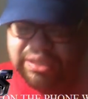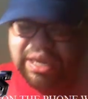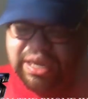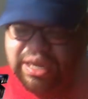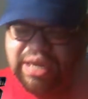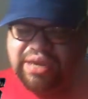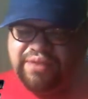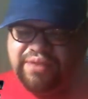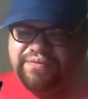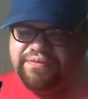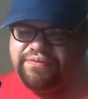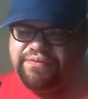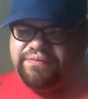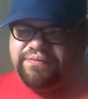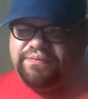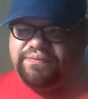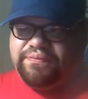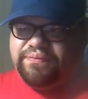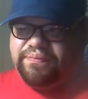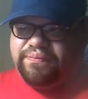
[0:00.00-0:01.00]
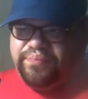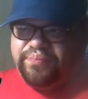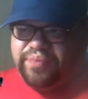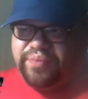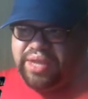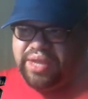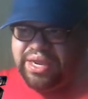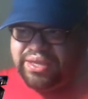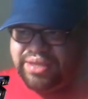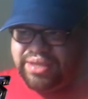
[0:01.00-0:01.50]
is kind of,
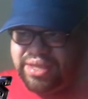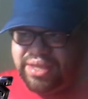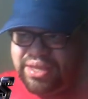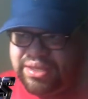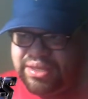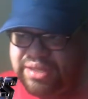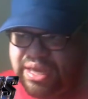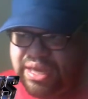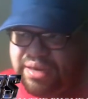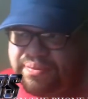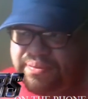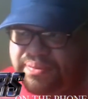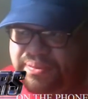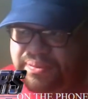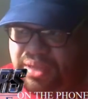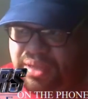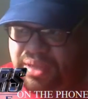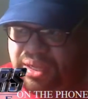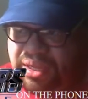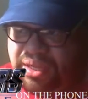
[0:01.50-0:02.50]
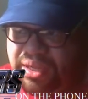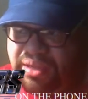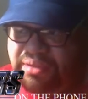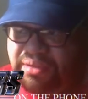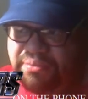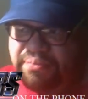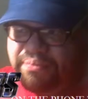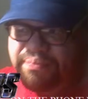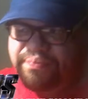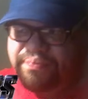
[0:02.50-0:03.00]
I think it's kind of
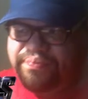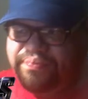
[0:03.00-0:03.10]
uh,